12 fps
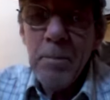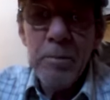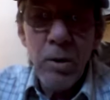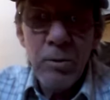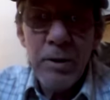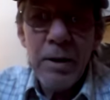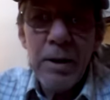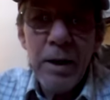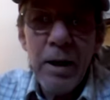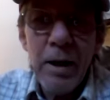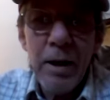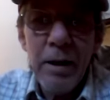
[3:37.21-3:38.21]
music,
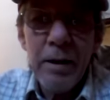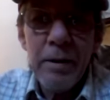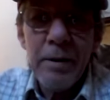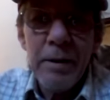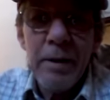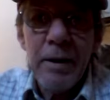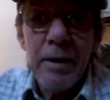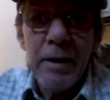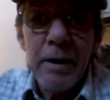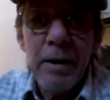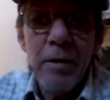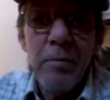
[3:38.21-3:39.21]
uh,
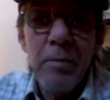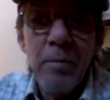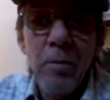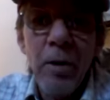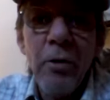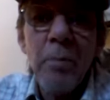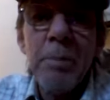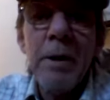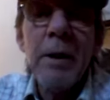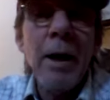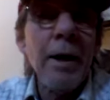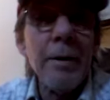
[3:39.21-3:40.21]
whether it
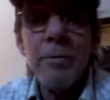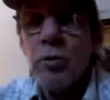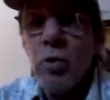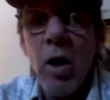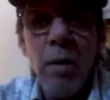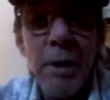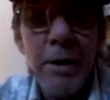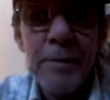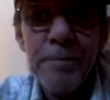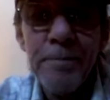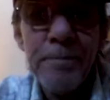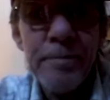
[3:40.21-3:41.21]
be uh,
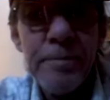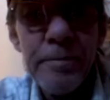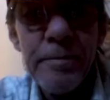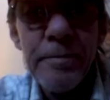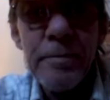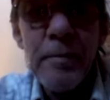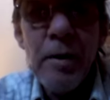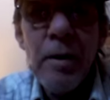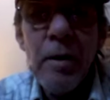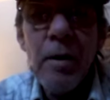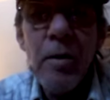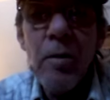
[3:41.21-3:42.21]
drama,
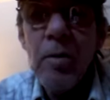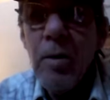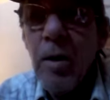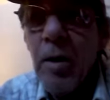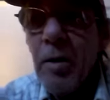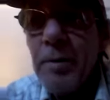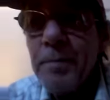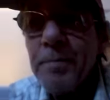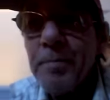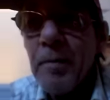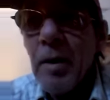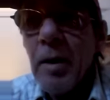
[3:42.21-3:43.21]
uh,
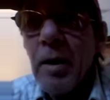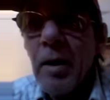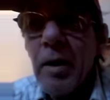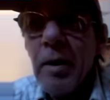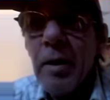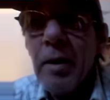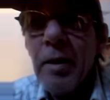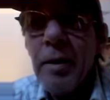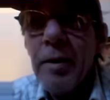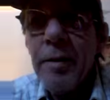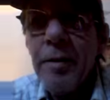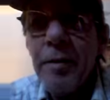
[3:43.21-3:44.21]

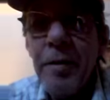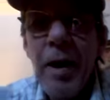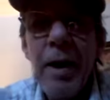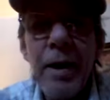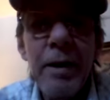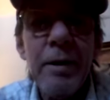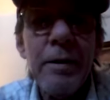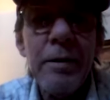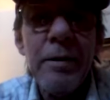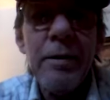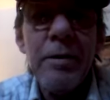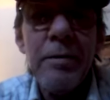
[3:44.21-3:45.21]
they
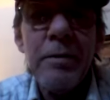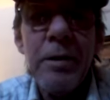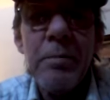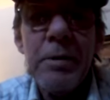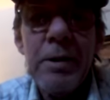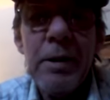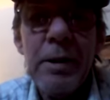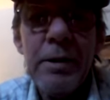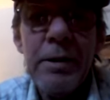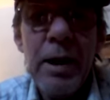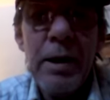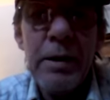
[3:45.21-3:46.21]
seem to
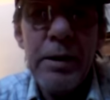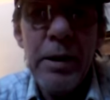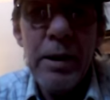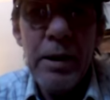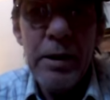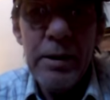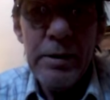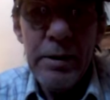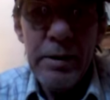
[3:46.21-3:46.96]
take the